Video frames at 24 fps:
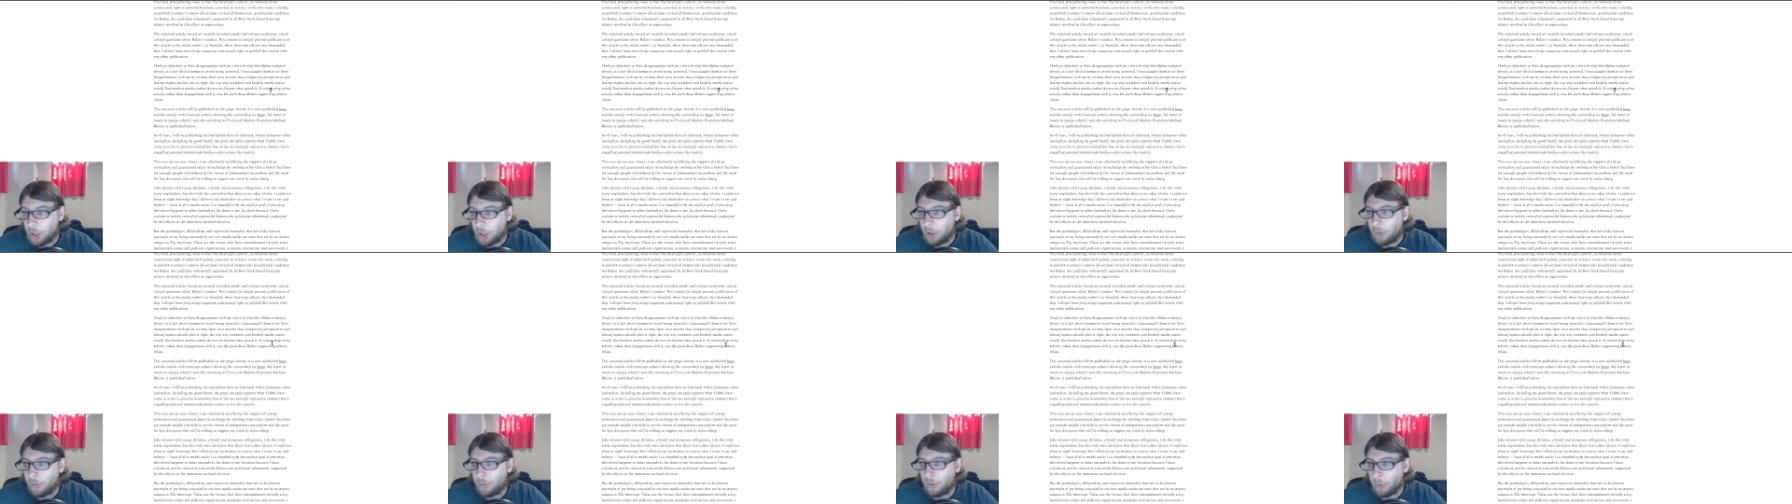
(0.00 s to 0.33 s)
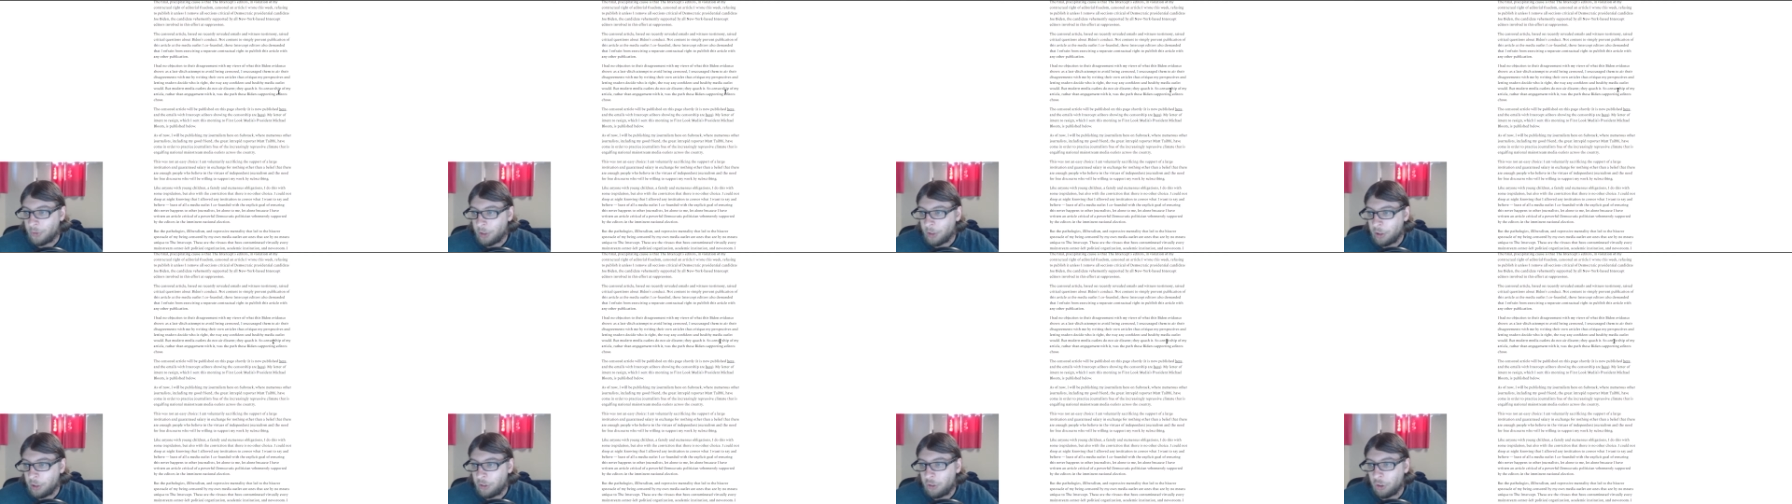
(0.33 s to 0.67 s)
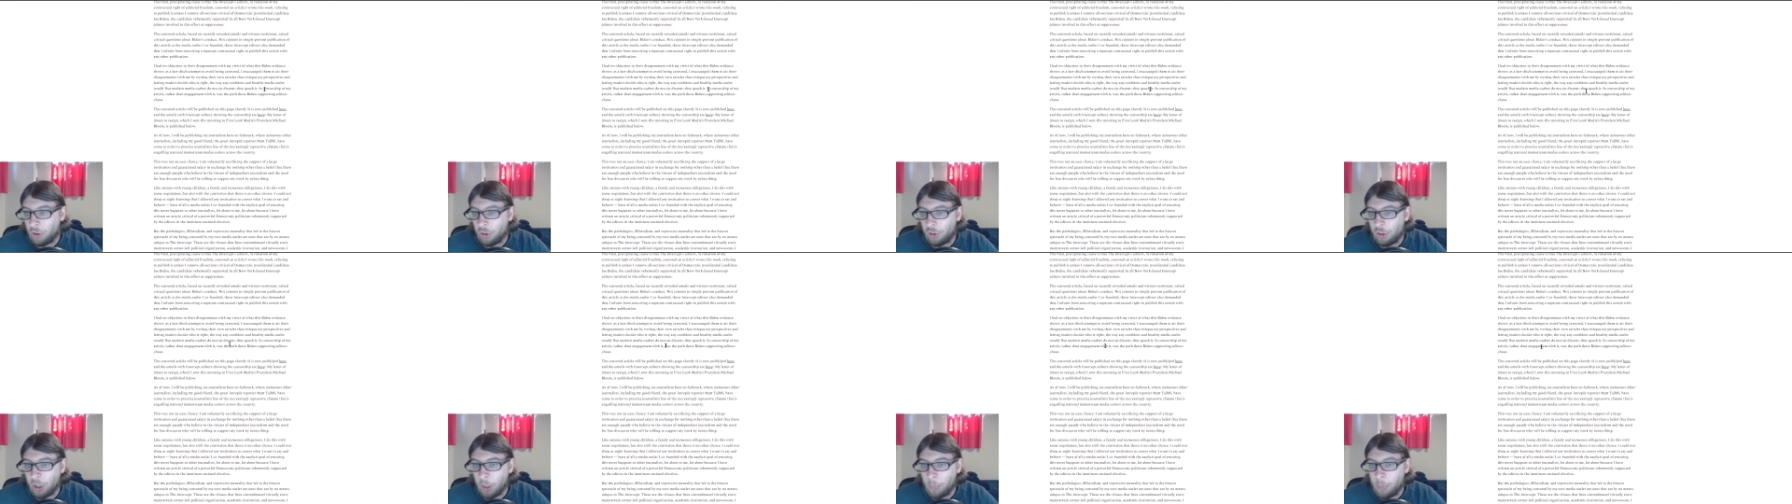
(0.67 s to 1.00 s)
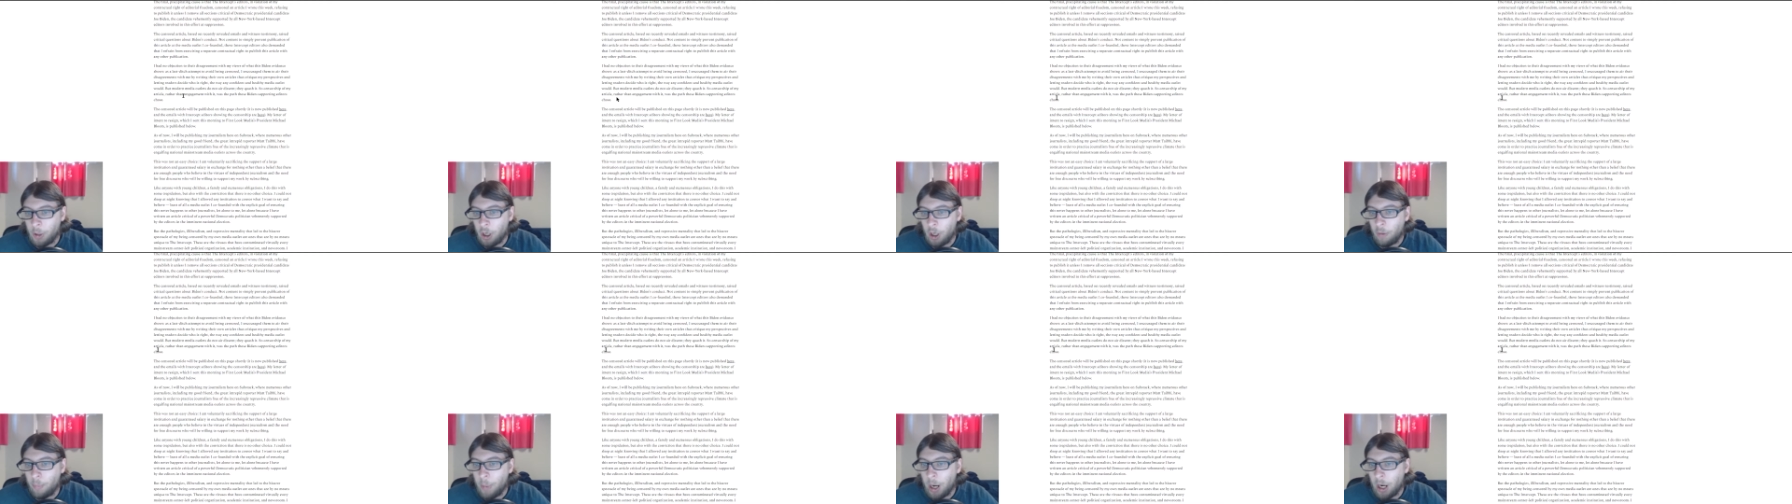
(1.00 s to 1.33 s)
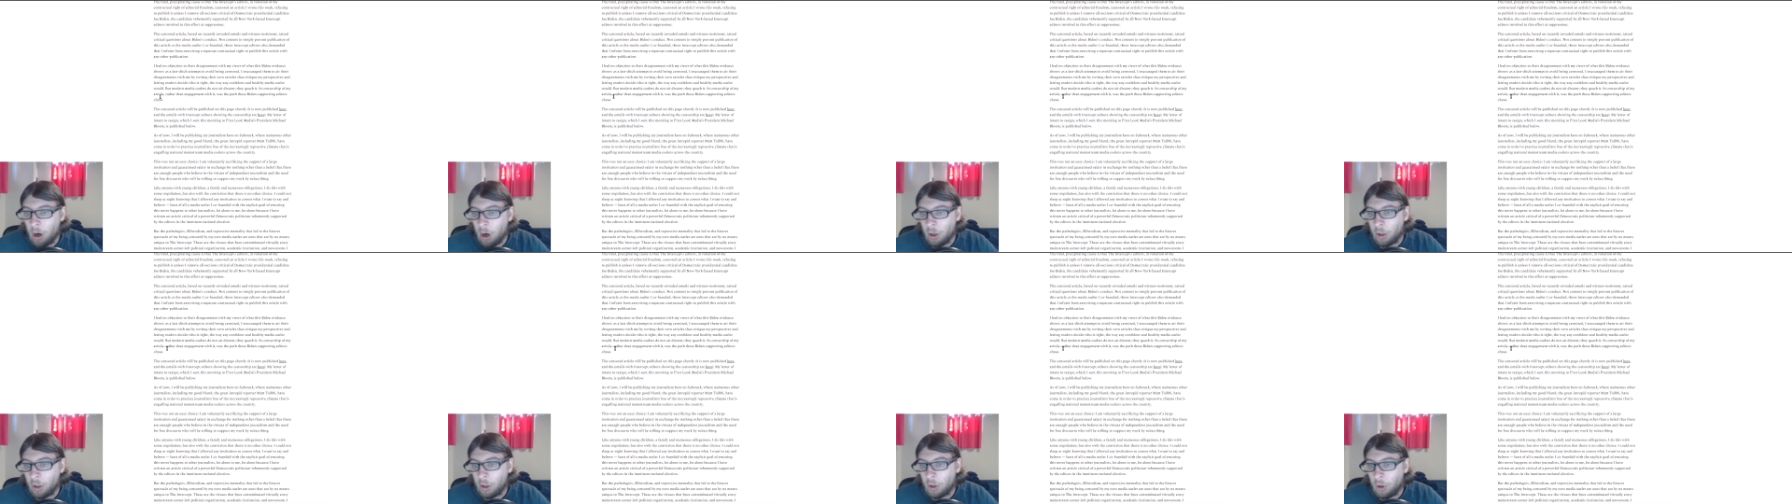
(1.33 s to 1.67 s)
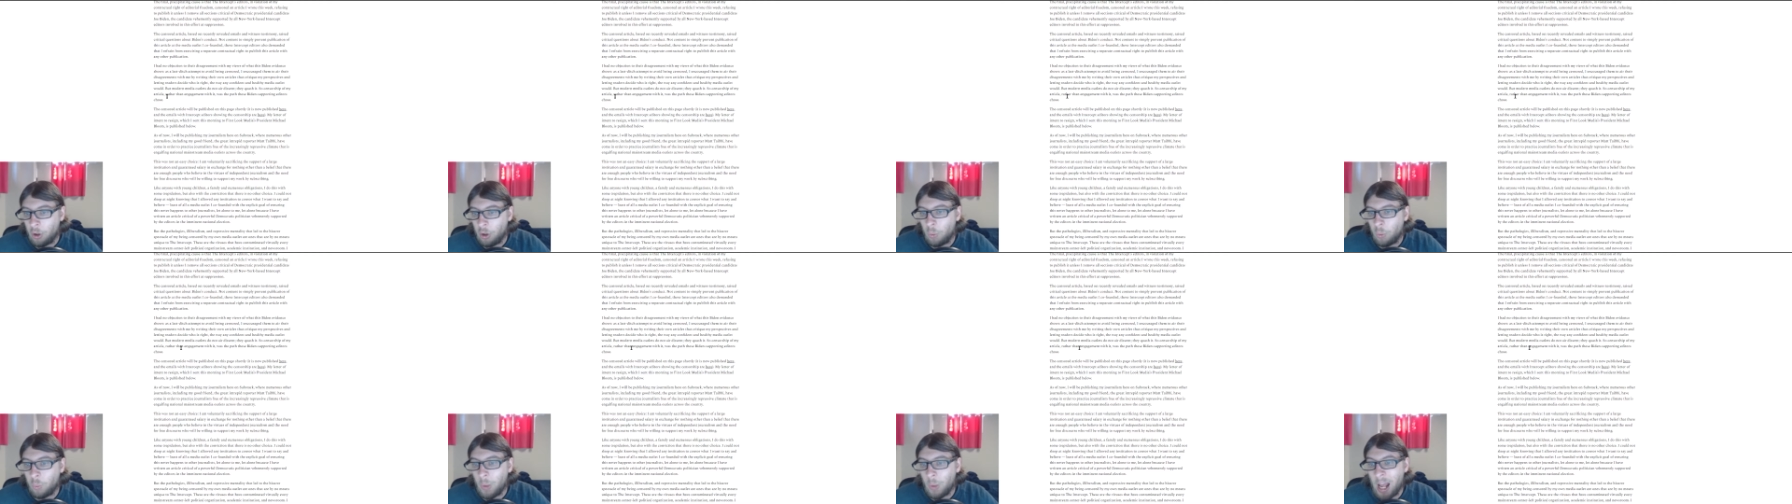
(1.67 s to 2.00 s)
So censorship of my
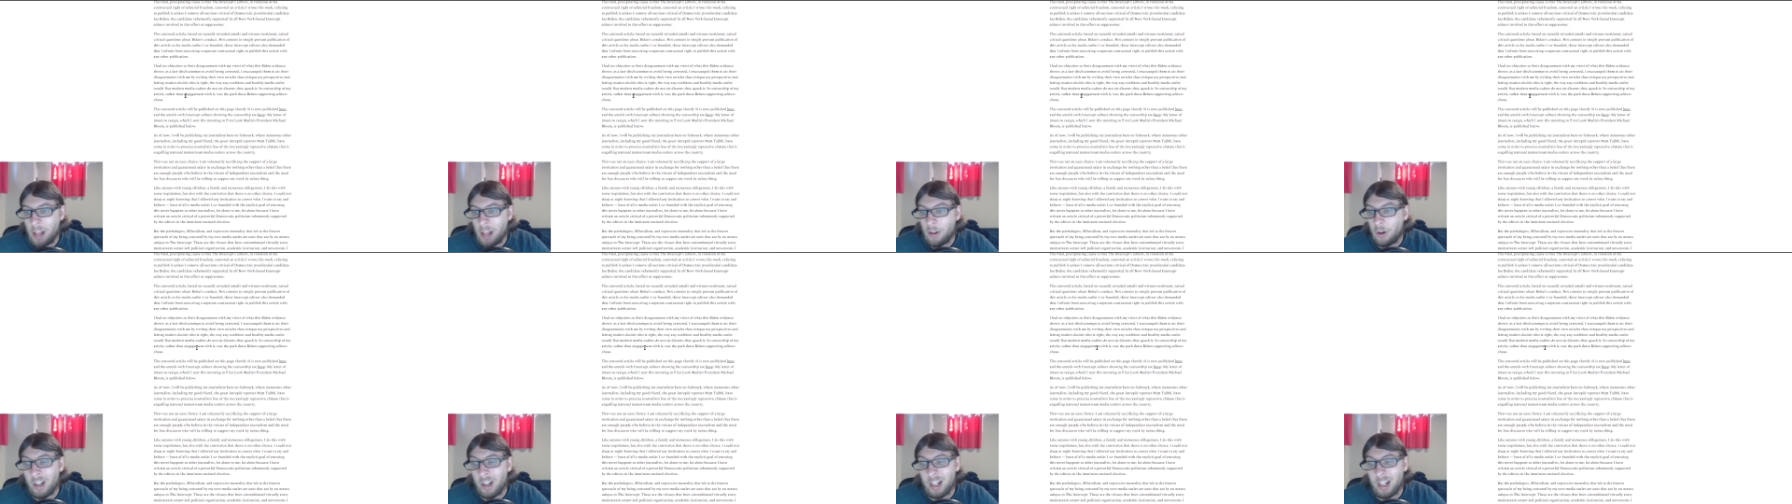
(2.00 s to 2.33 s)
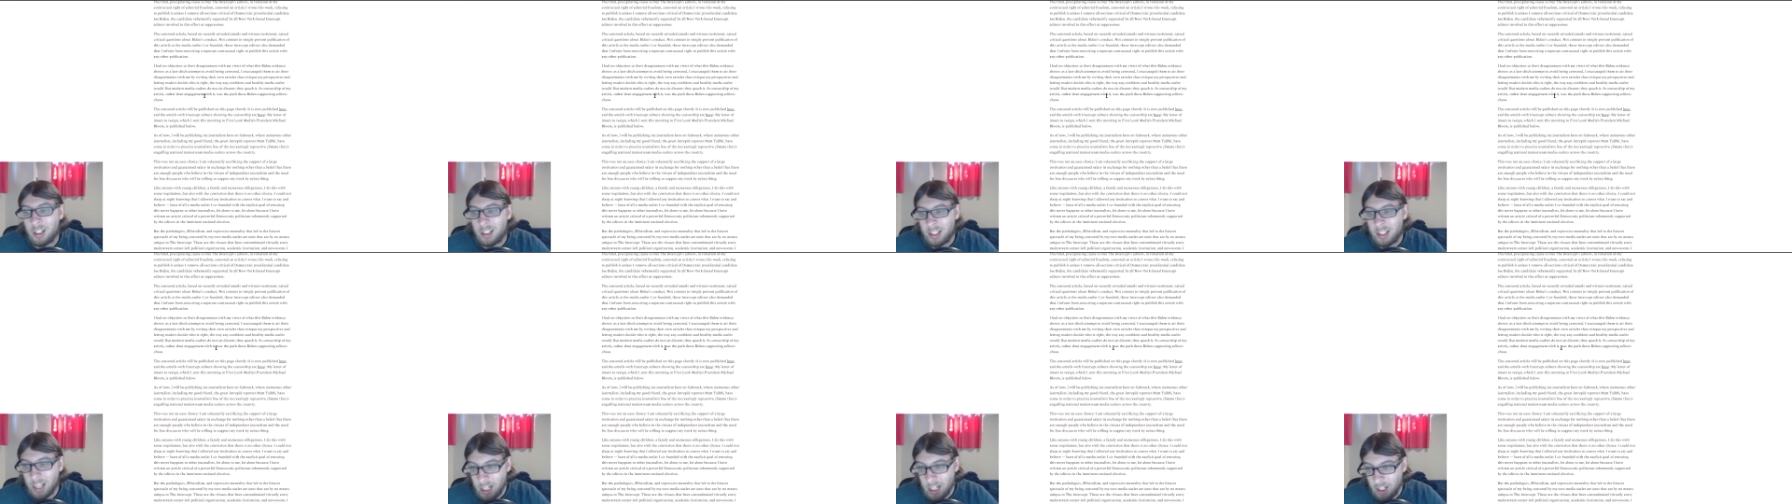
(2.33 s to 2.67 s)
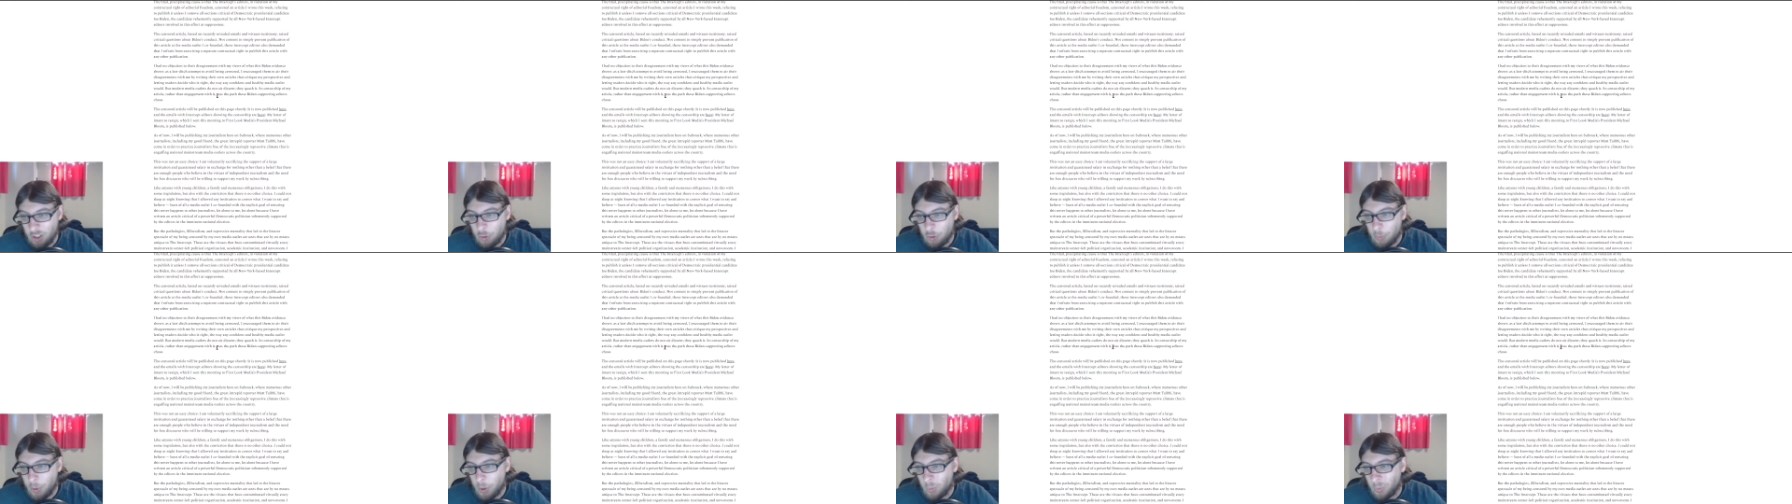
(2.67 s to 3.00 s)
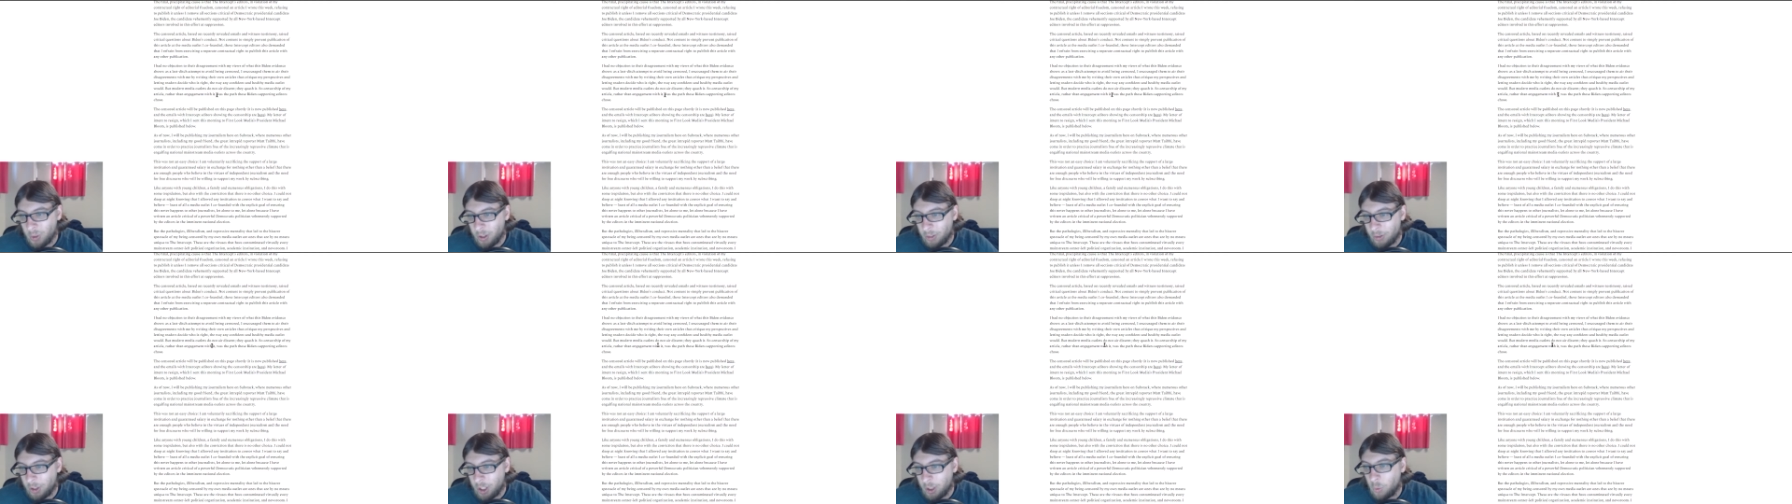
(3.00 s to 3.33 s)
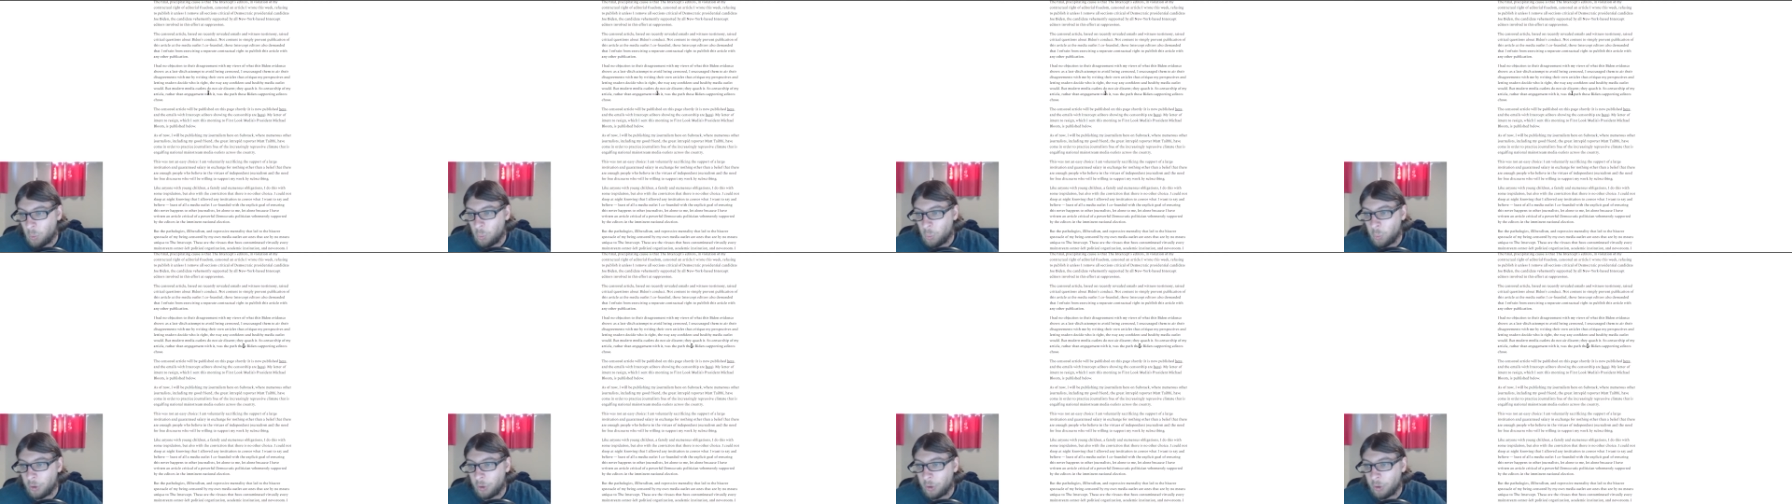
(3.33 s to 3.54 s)
article, rather than engagement with it,